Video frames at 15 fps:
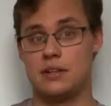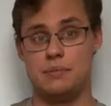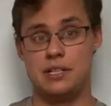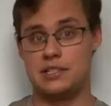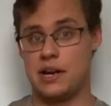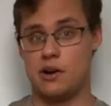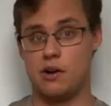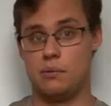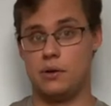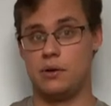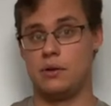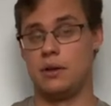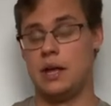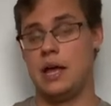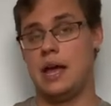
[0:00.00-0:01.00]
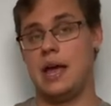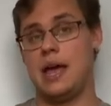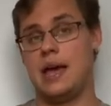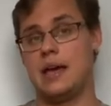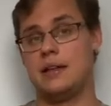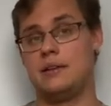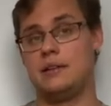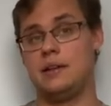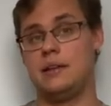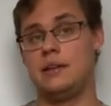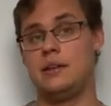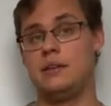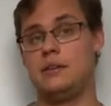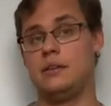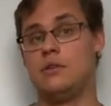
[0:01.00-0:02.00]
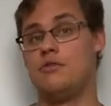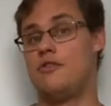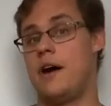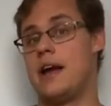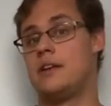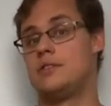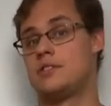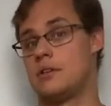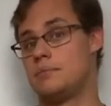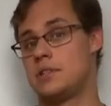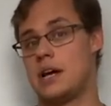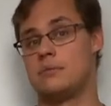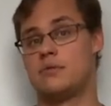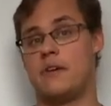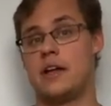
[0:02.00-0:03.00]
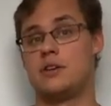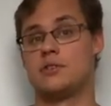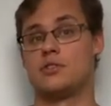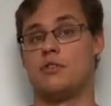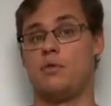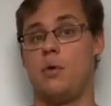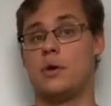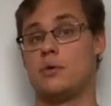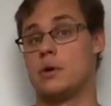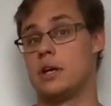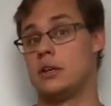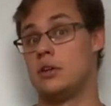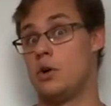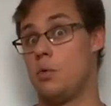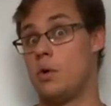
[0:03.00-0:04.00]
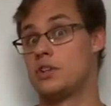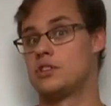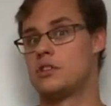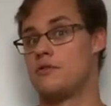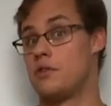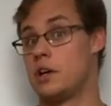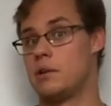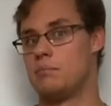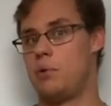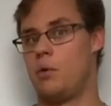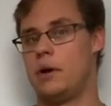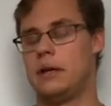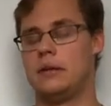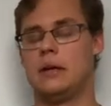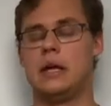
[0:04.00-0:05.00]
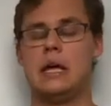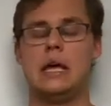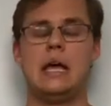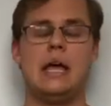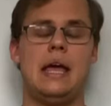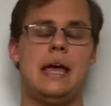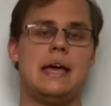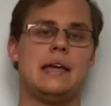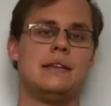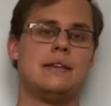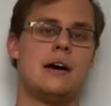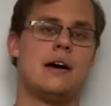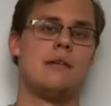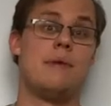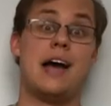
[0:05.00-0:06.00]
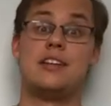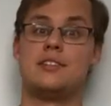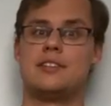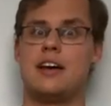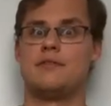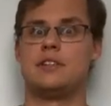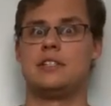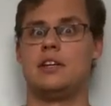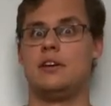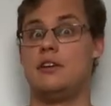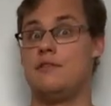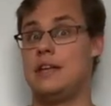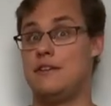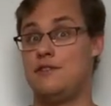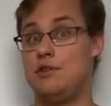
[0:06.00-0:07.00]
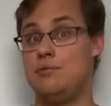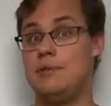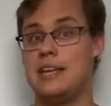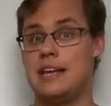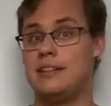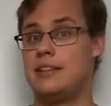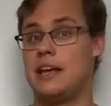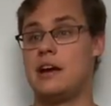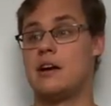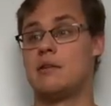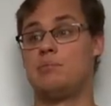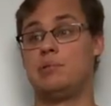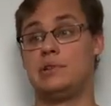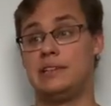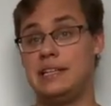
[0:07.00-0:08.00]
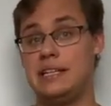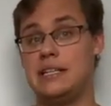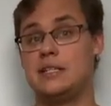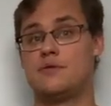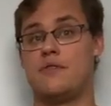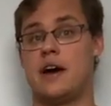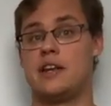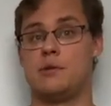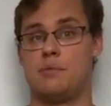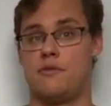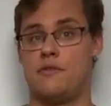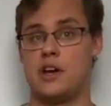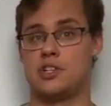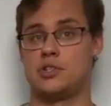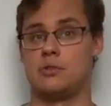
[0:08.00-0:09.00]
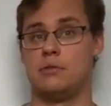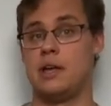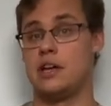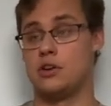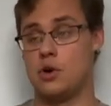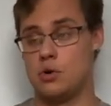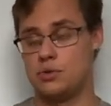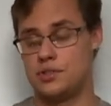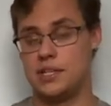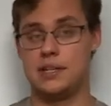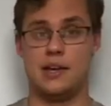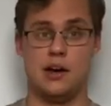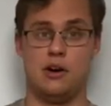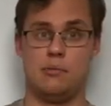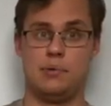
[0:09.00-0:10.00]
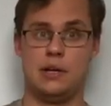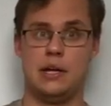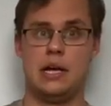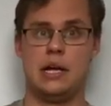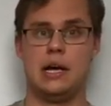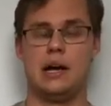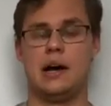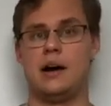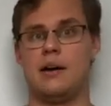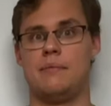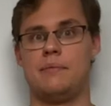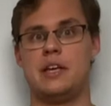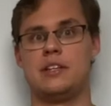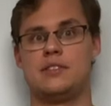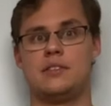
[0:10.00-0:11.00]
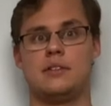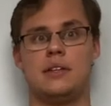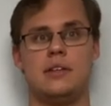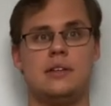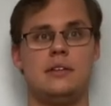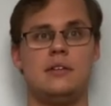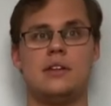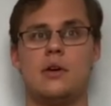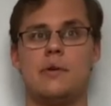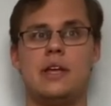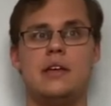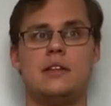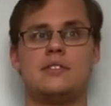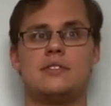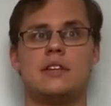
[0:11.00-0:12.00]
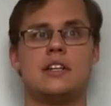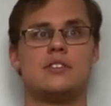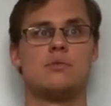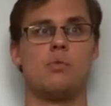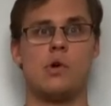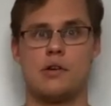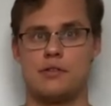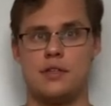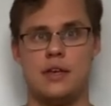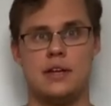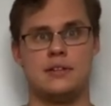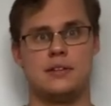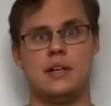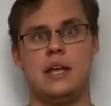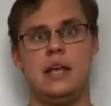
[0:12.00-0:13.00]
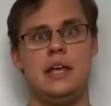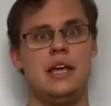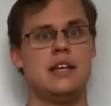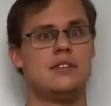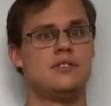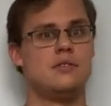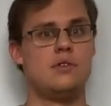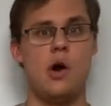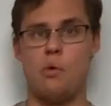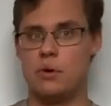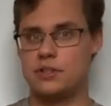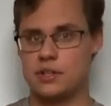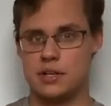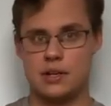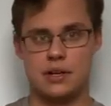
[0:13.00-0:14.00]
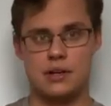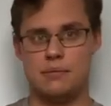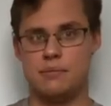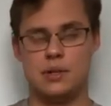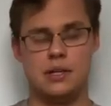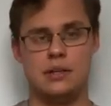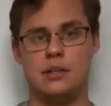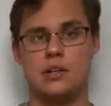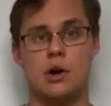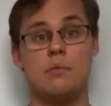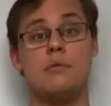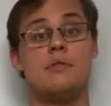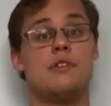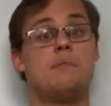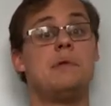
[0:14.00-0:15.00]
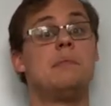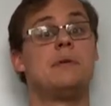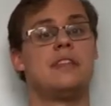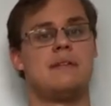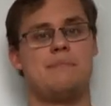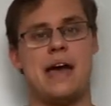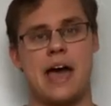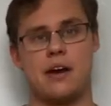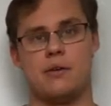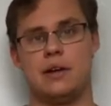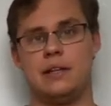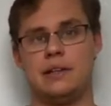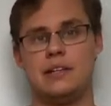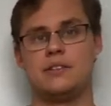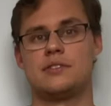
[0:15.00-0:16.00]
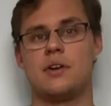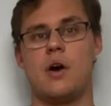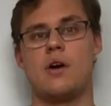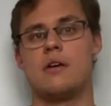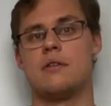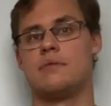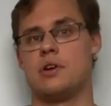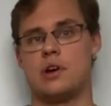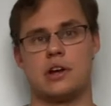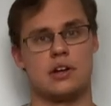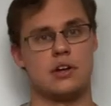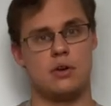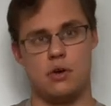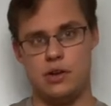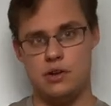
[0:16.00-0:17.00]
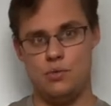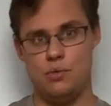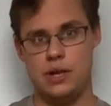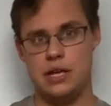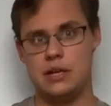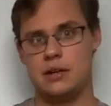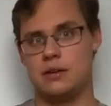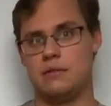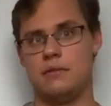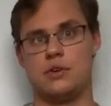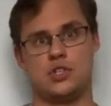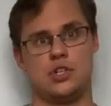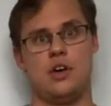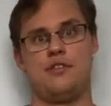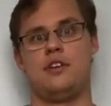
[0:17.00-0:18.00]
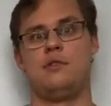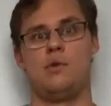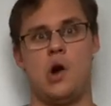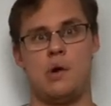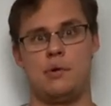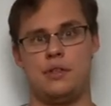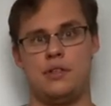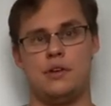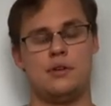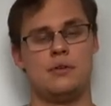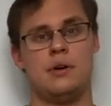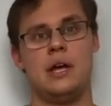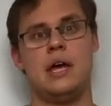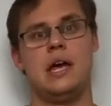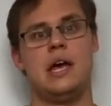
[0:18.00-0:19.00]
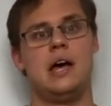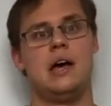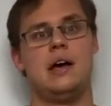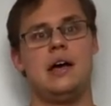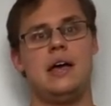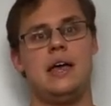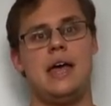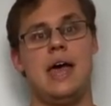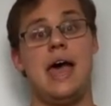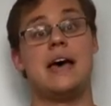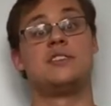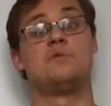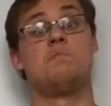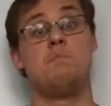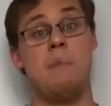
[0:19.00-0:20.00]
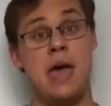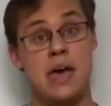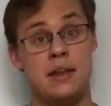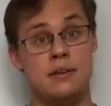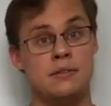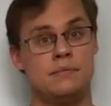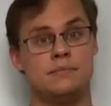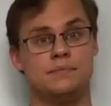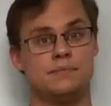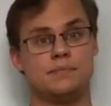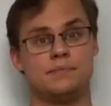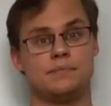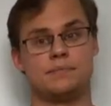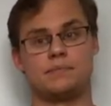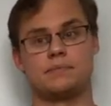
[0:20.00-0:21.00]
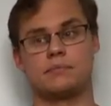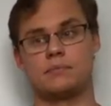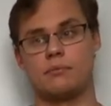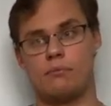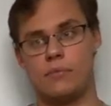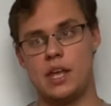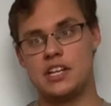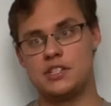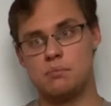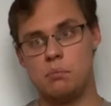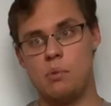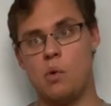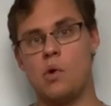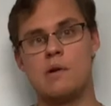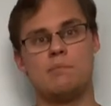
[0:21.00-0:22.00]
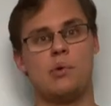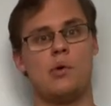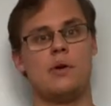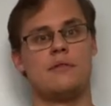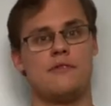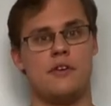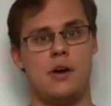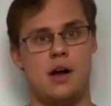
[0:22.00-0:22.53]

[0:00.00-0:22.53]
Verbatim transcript: to be terrible, and you find sometimes find yourself wondering, you know, what's the freaking point? And um, I just have to tell you, if you get there, please find a professional and go seek help. Um, it's you know it's it's worth it. It's no one's gonna you know the people that matter at least aren't they're not gonna call you weak. There's nothing wrong with you. As men, it's more important for